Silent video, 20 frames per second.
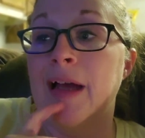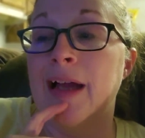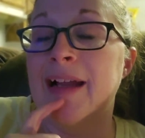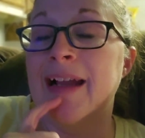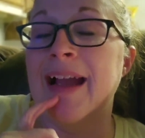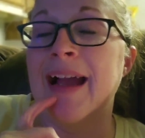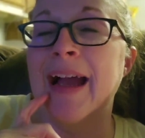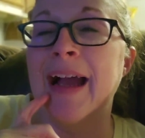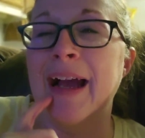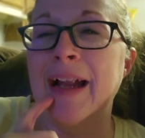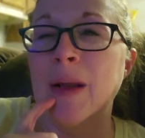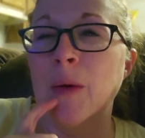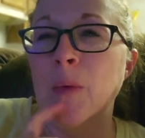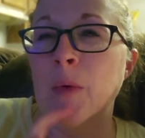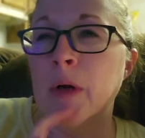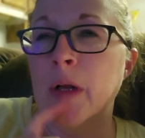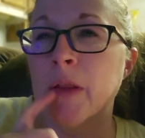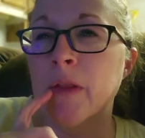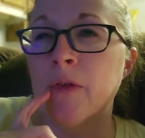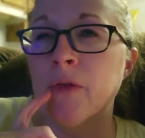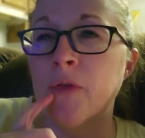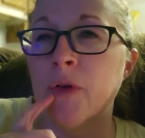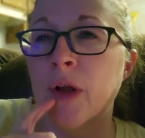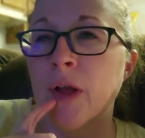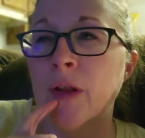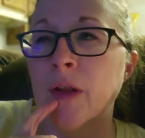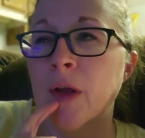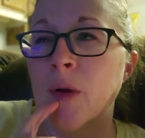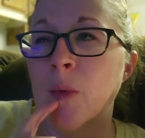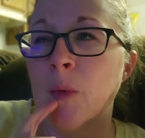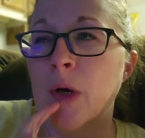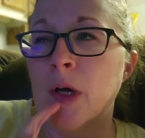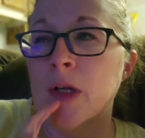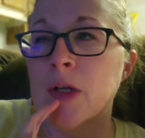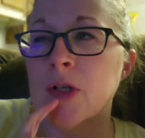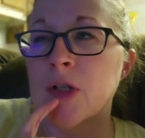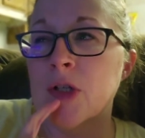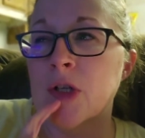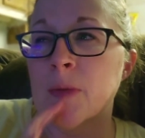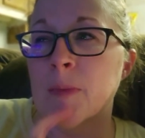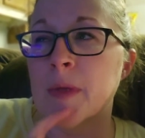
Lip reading: kind of wanted the front load washer,